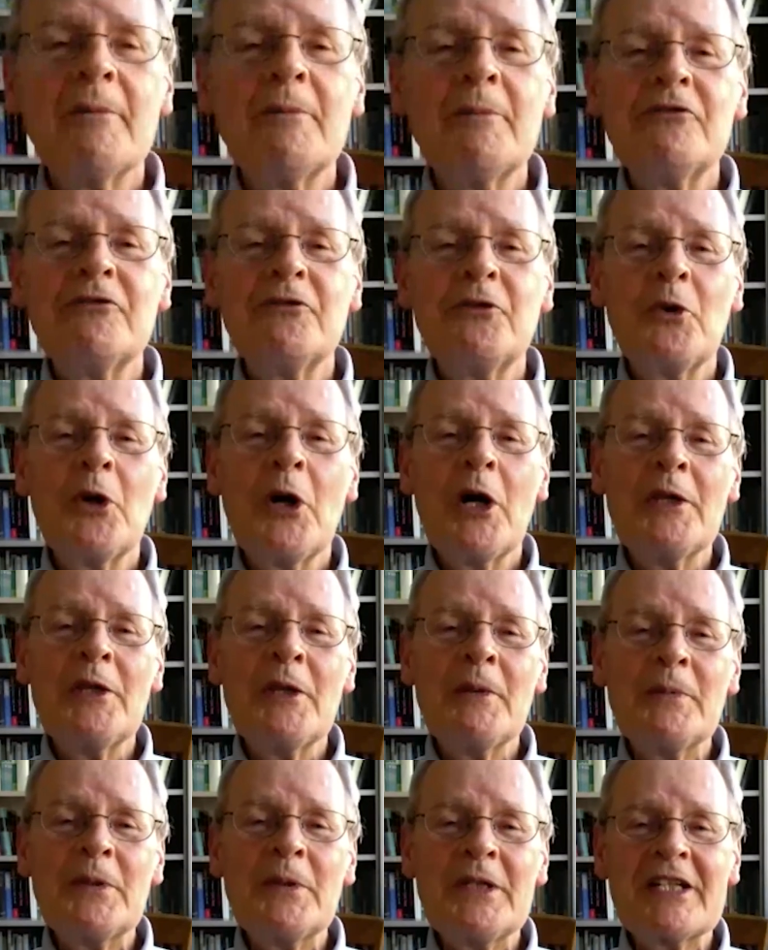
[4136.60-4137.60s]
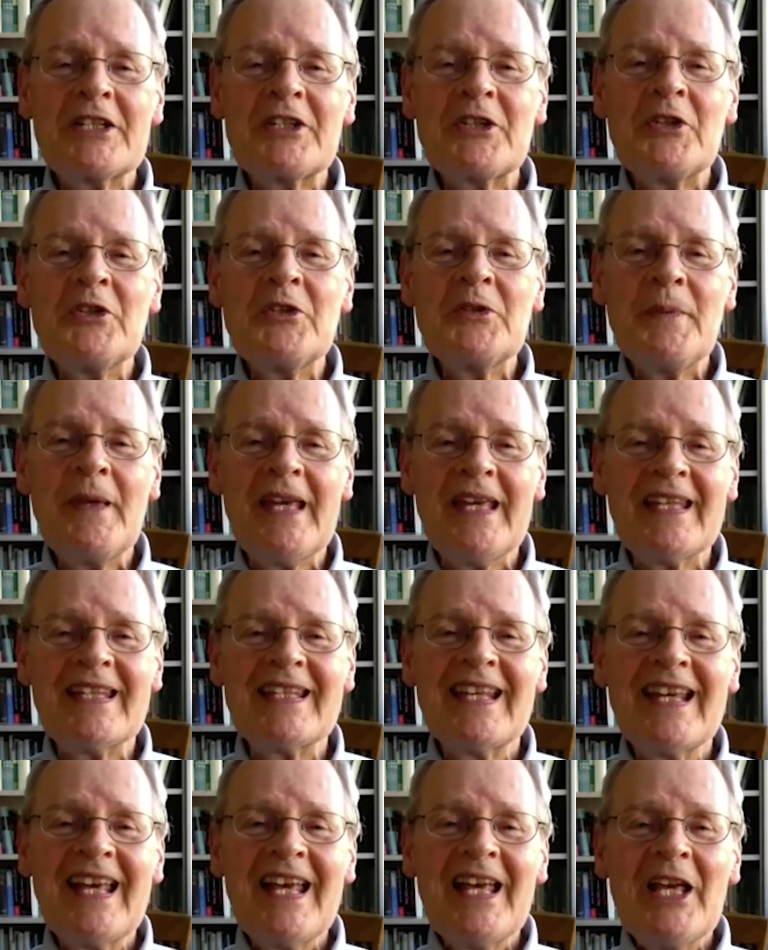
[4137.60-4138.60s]
before the prediction is made
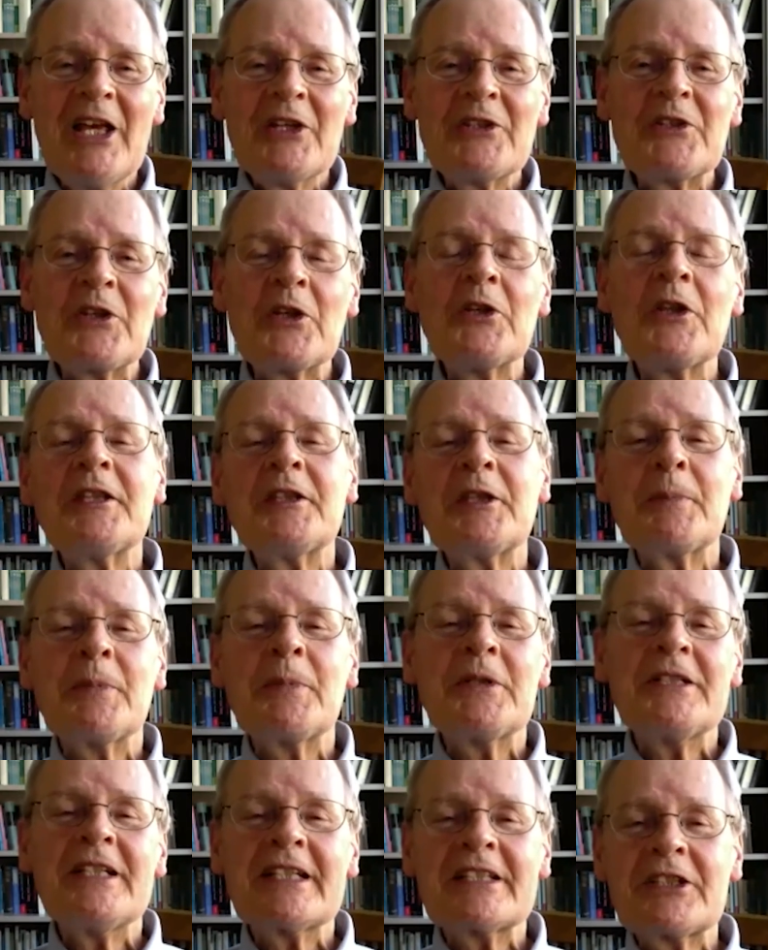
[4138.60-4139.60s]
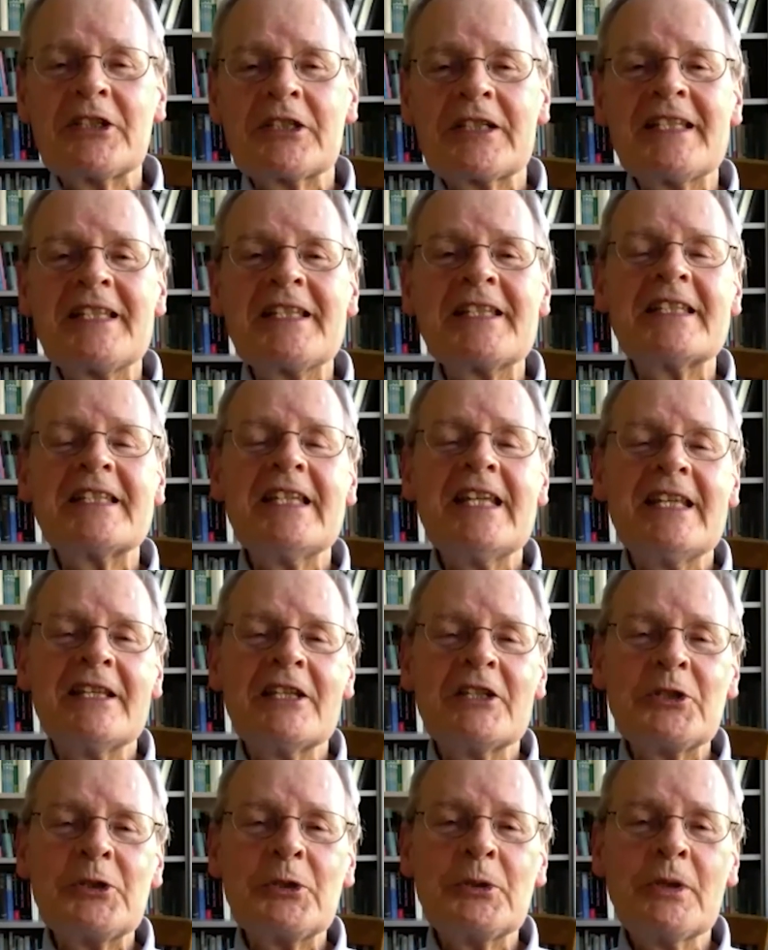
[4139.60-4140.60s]
so that oh. the predictor can see
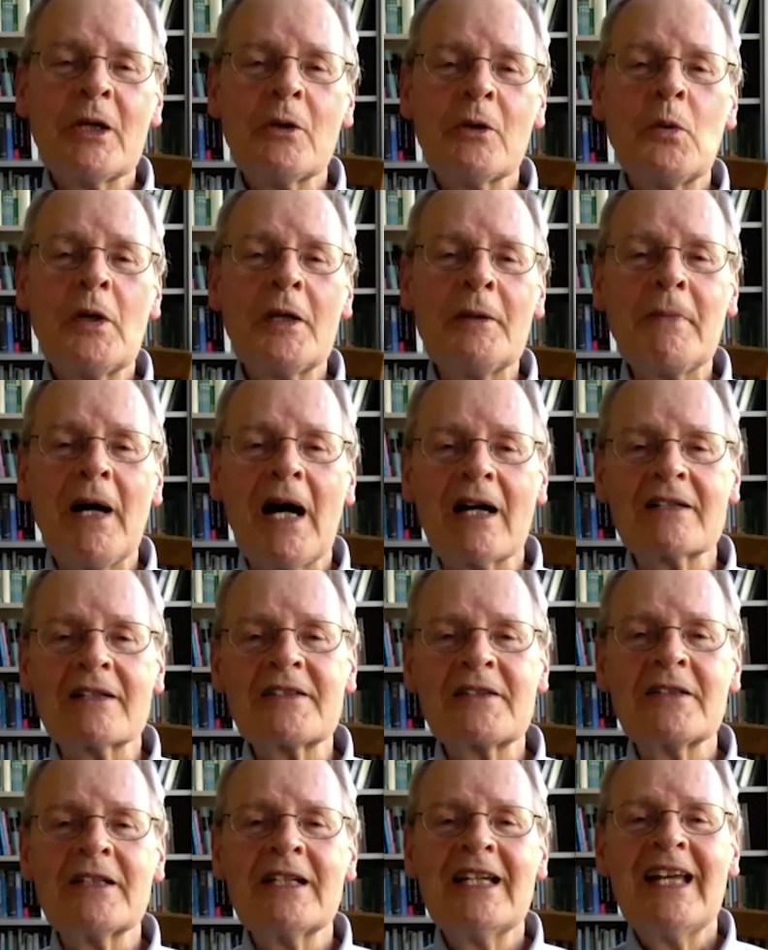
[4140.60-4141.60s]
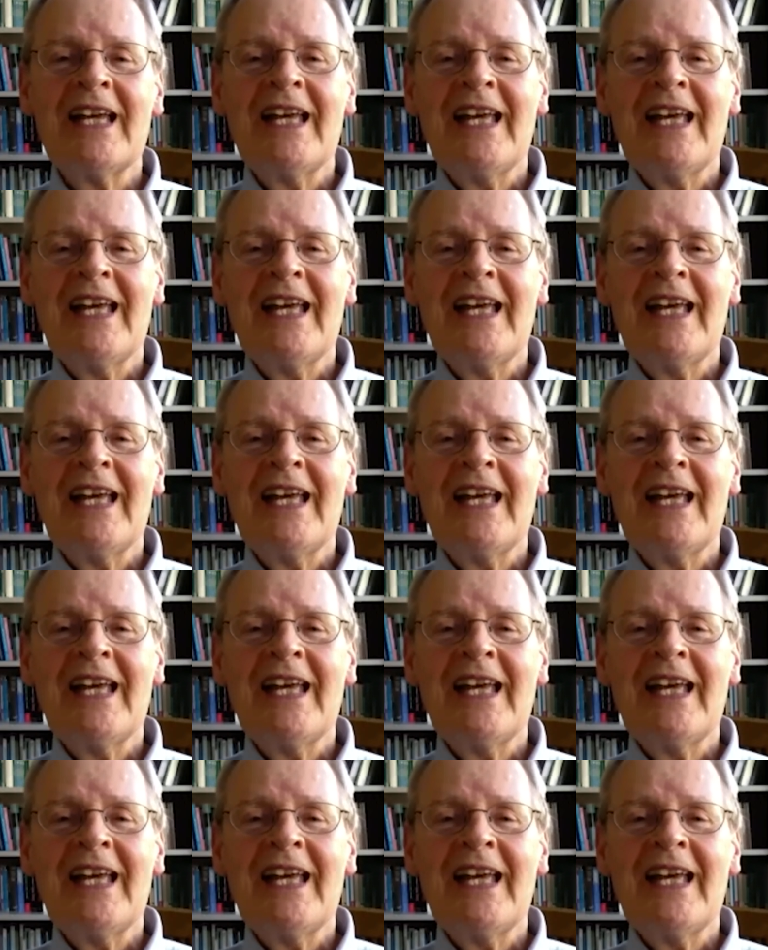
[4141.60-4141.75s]
that you are a one boxer